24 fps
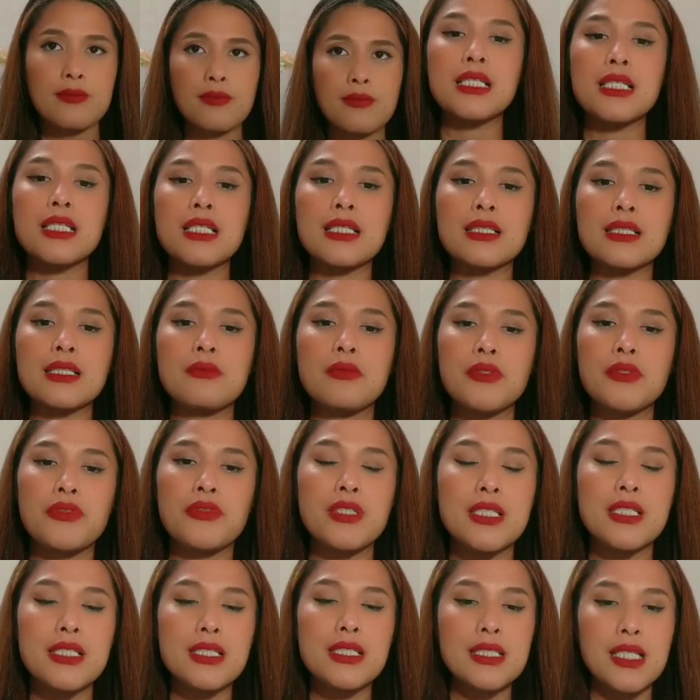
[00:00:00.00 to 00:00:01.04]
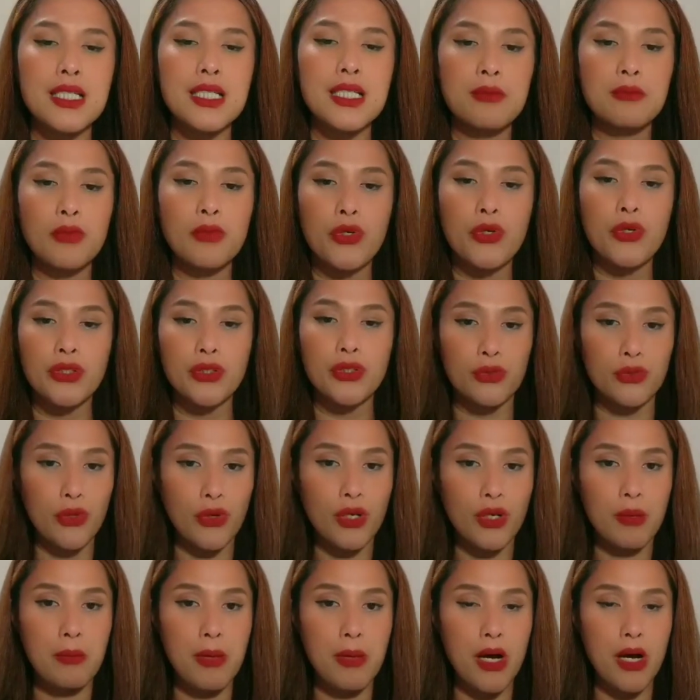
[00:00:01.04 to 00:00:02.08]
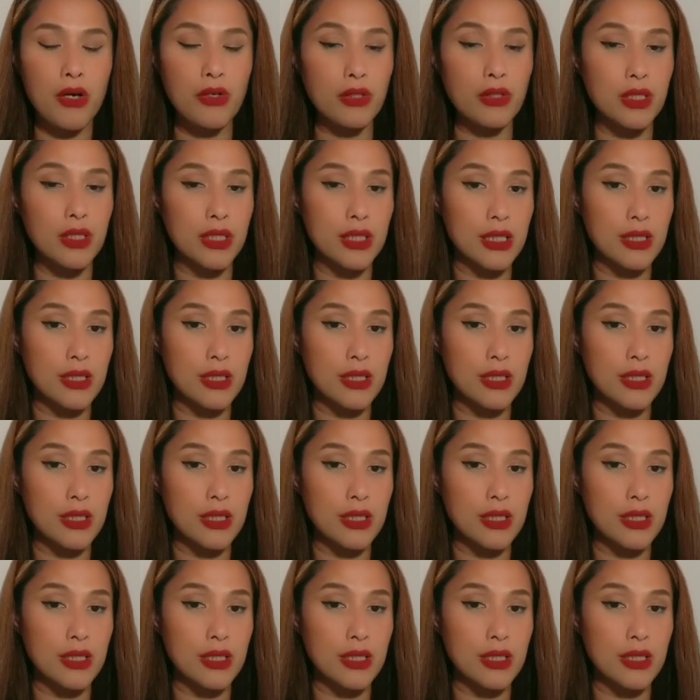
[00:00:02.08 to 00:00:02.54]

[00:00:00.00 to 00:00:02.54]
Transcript: These active ingredients that I'm going to talk about,